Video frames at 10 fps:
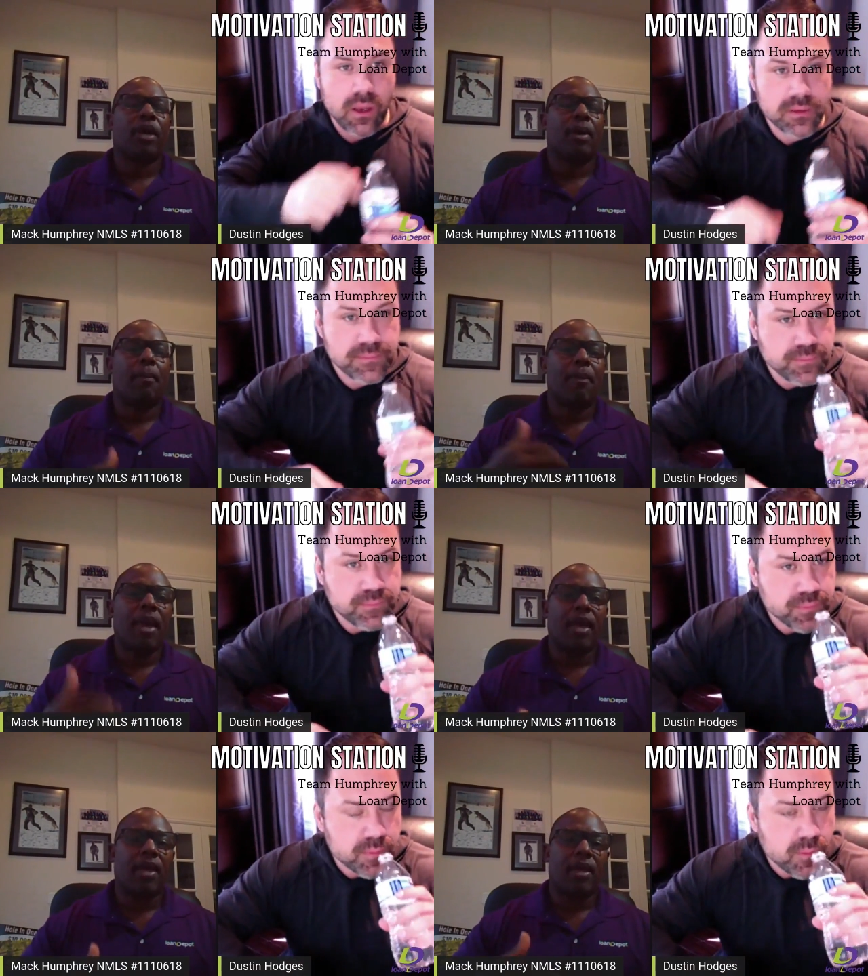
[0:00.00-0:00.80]
Speaker 1: can
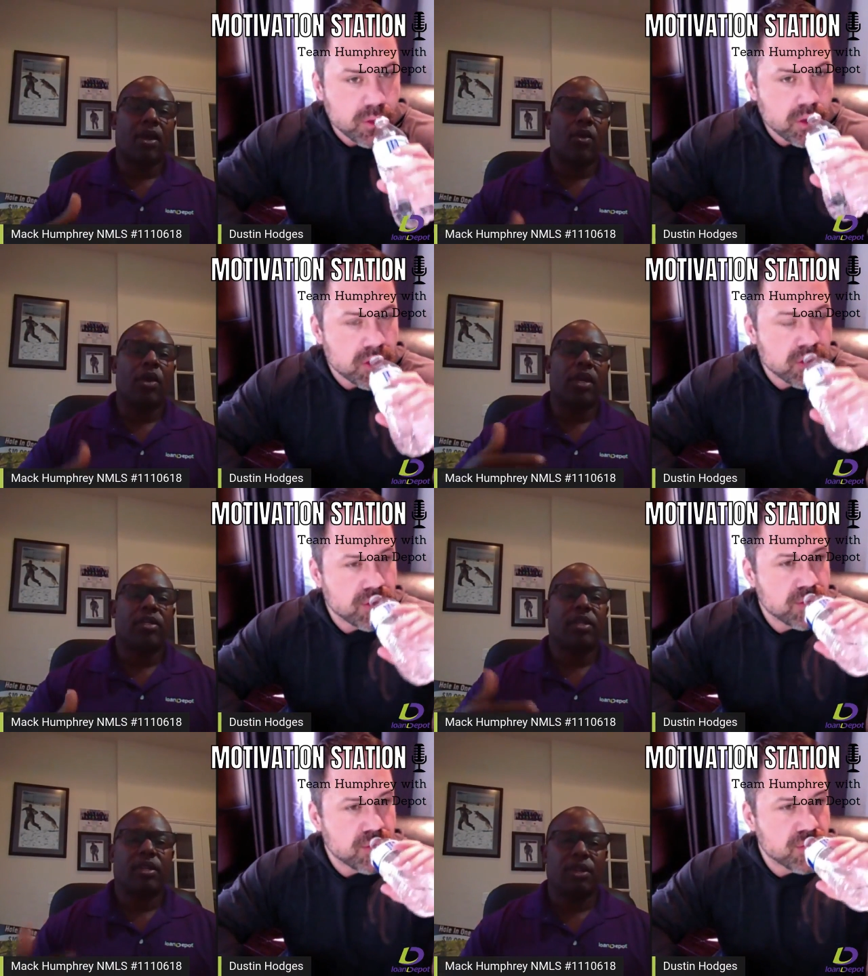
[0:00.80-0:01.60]
make going
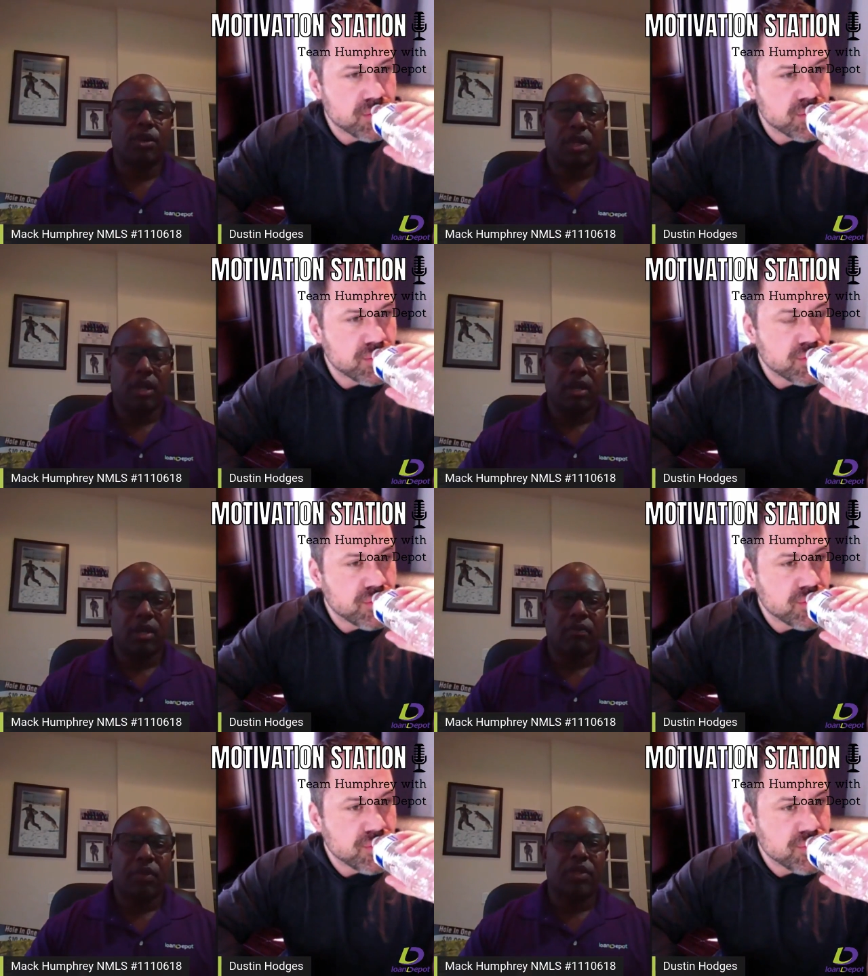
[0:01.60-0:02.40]
into the new
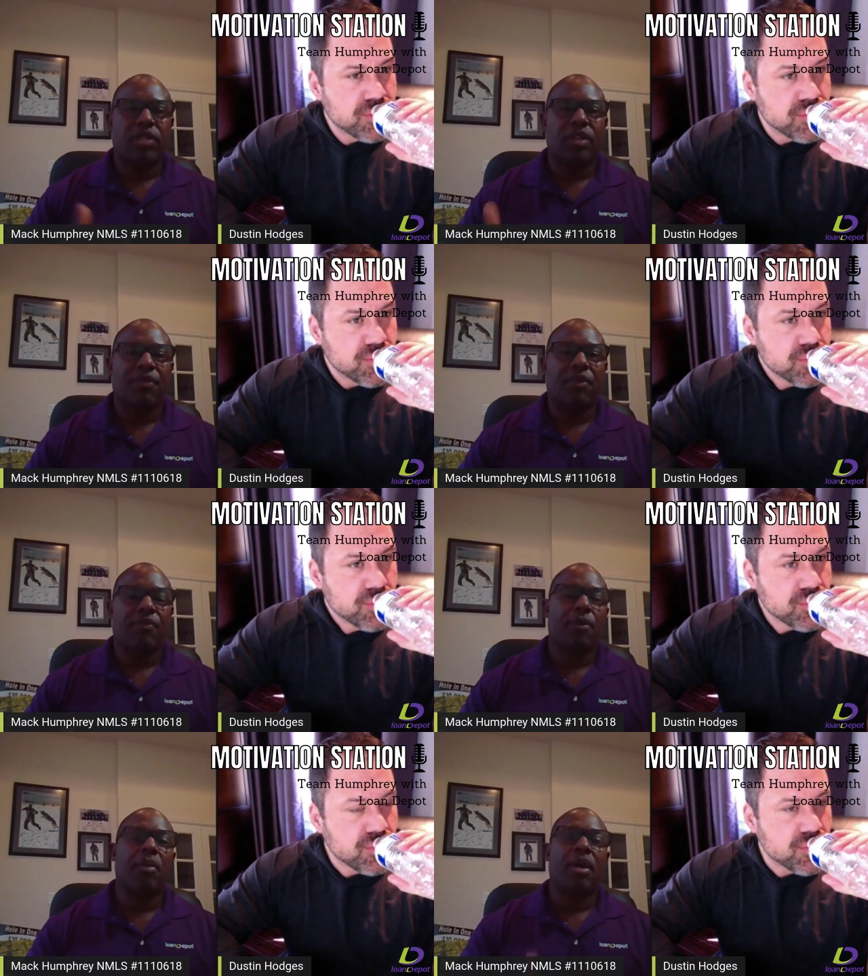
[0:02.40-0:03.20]
year
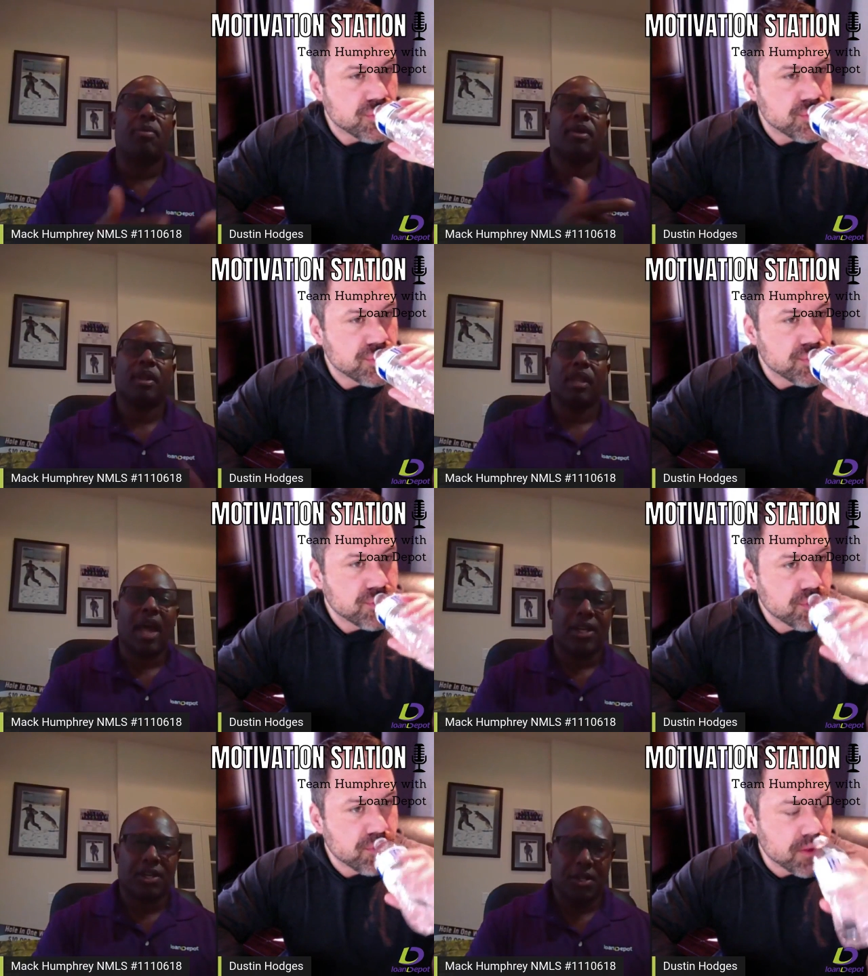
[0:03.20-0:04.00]
different from maybe the
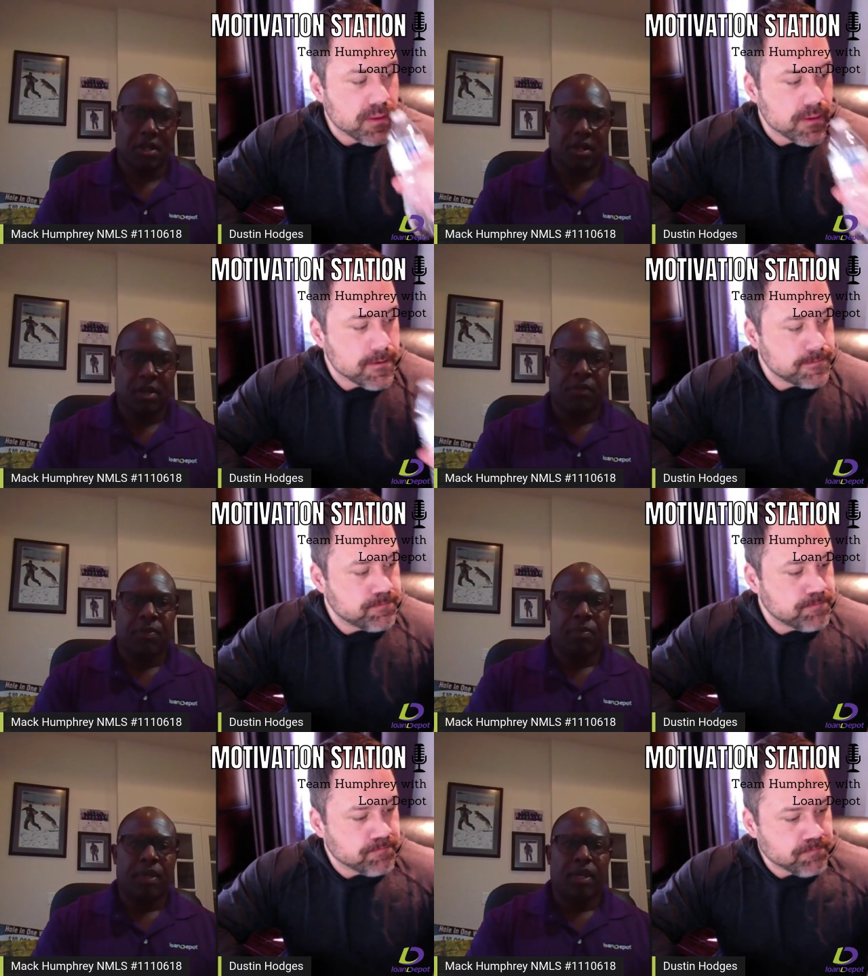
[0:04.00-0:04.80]
last year.
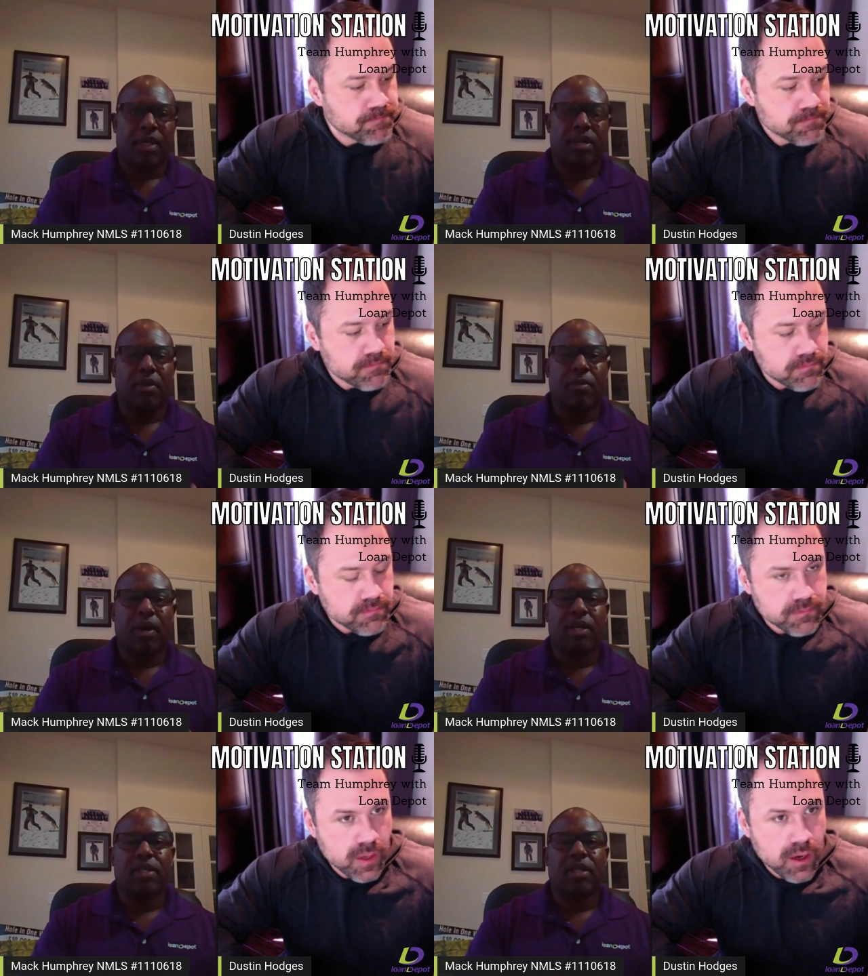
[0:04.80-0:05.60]
Because
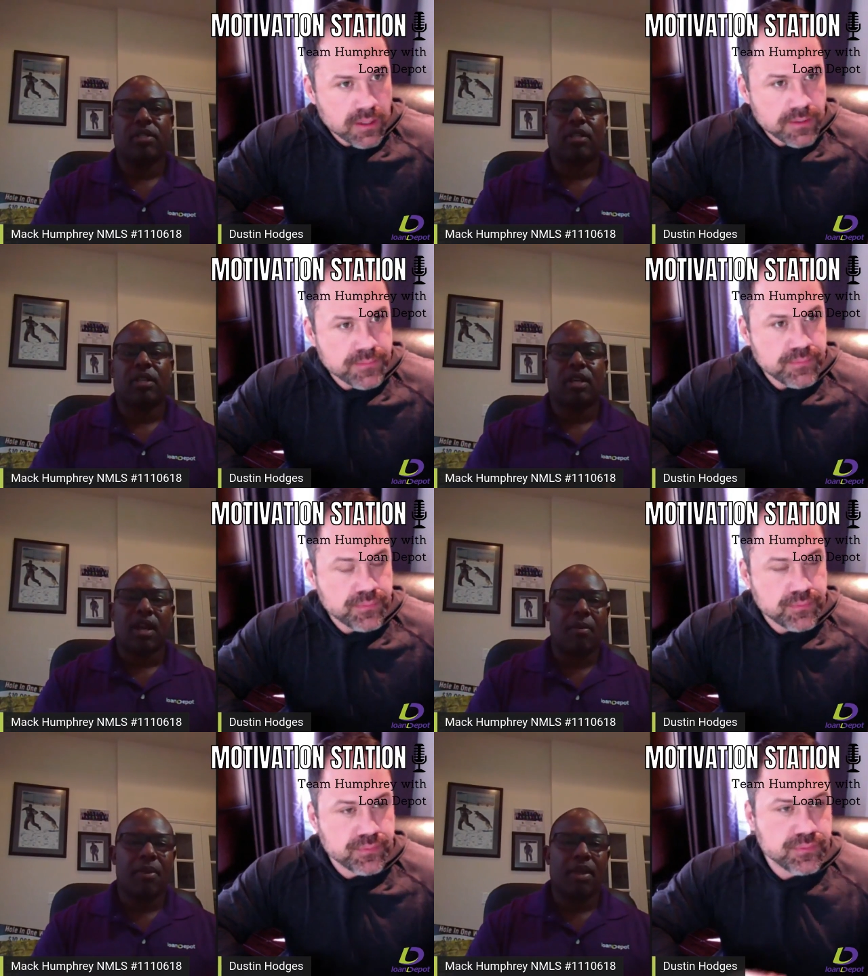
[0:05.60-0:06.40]
everybody tends to
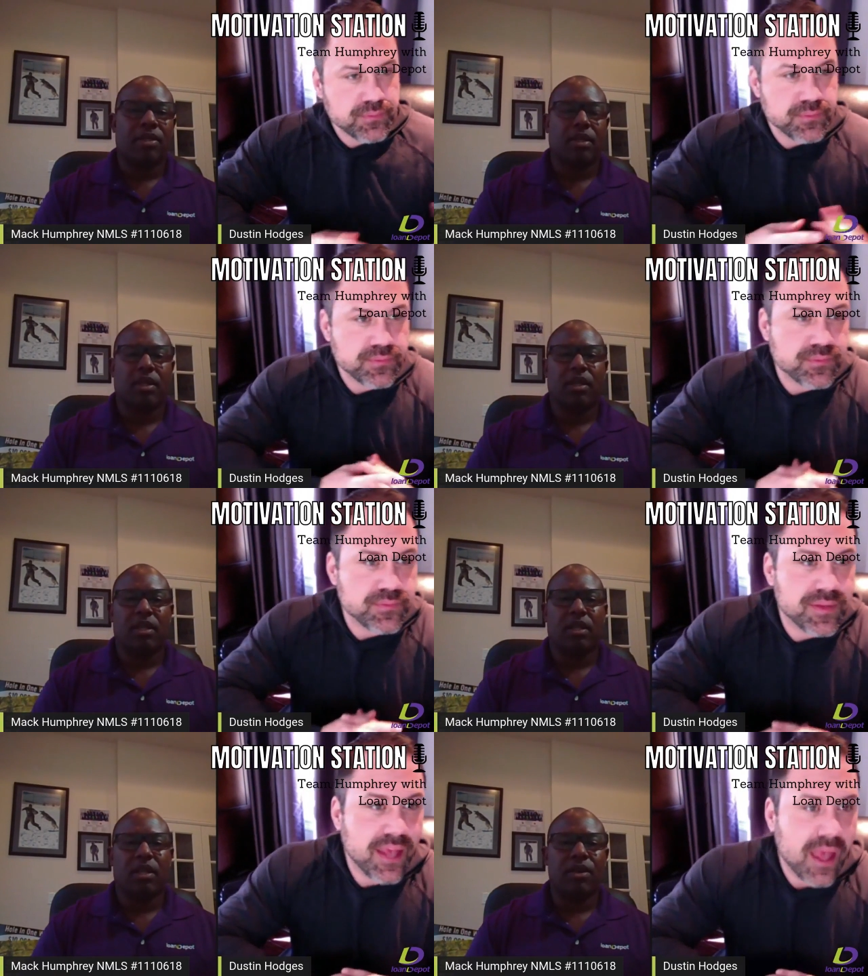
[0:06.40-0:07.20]
come into
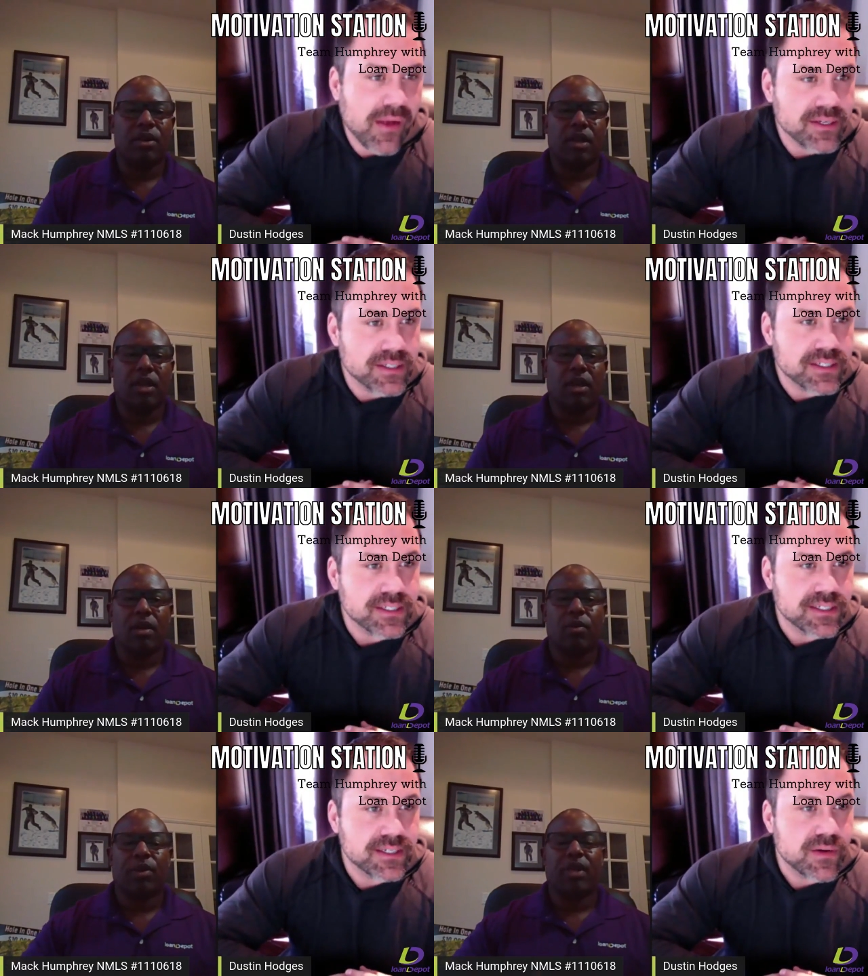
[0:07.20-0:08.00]
the new
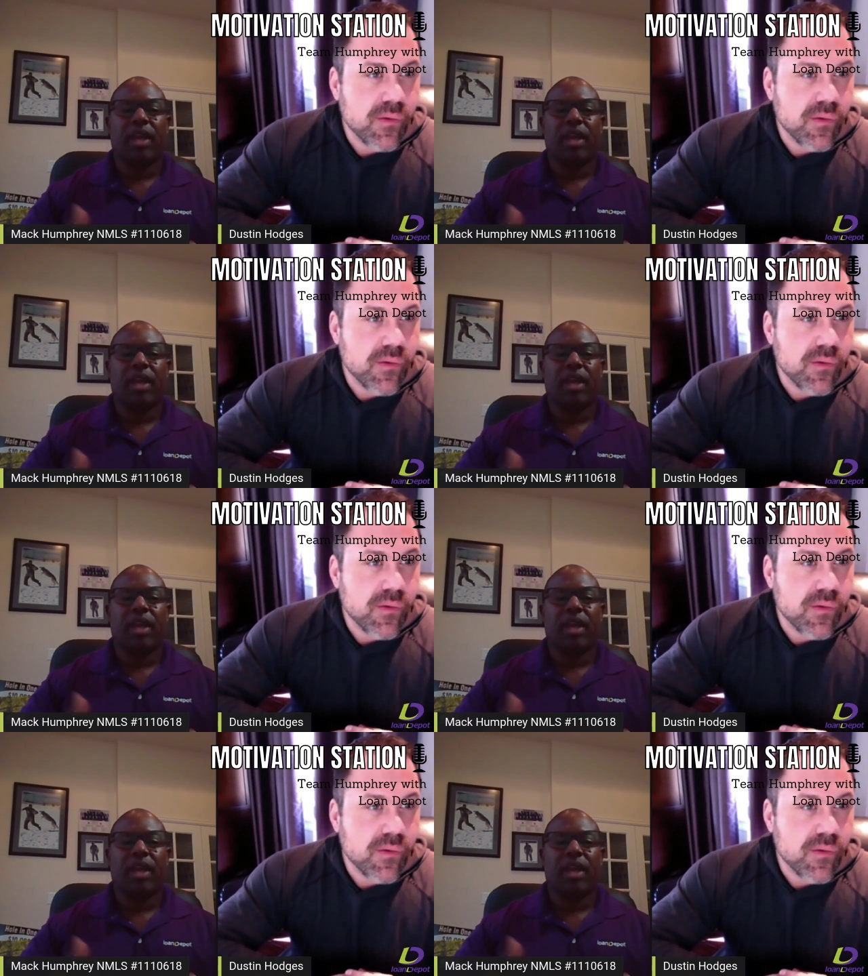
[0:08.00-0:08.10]
year with